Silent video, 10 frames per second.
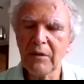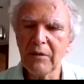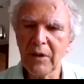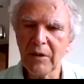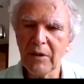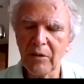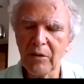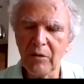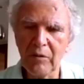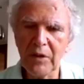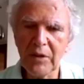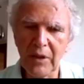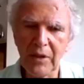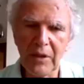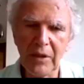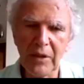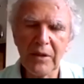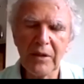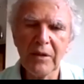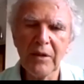vector of the set
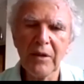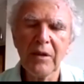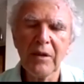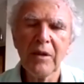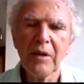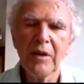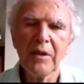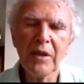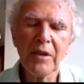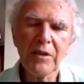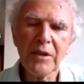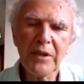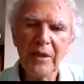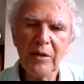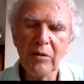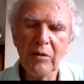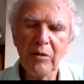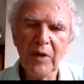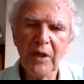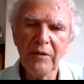x. Then the result of
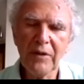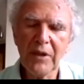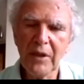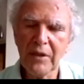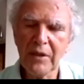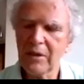IF test